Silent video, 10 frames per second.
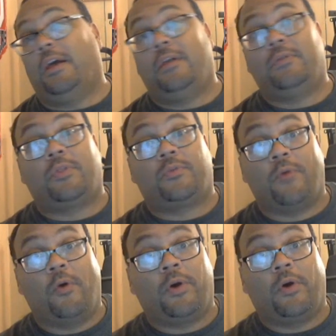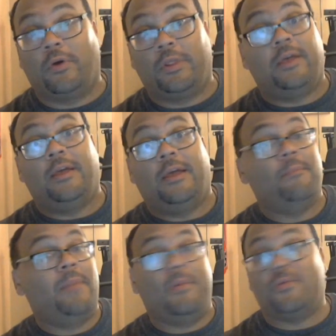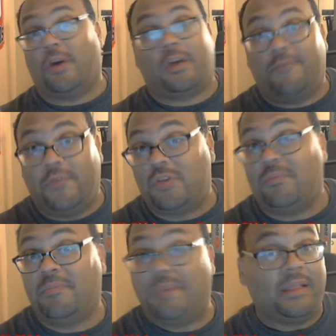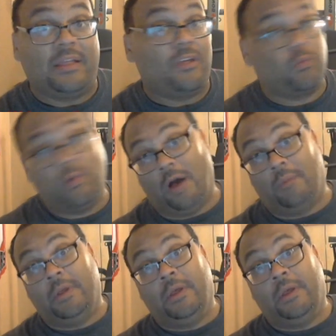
into throwing early and maybe try to confuse him a bit as well.